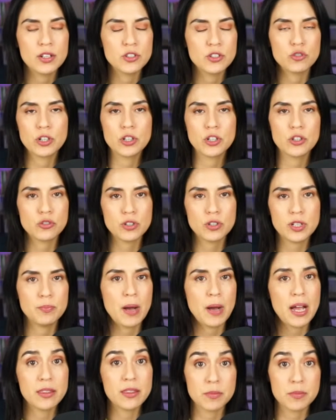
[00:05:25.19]
and trick or treat
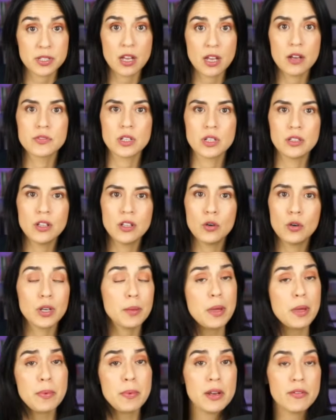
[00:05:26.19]
by themselves alone
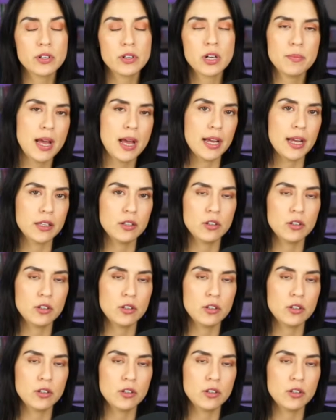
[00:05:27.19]
and maybe never come back.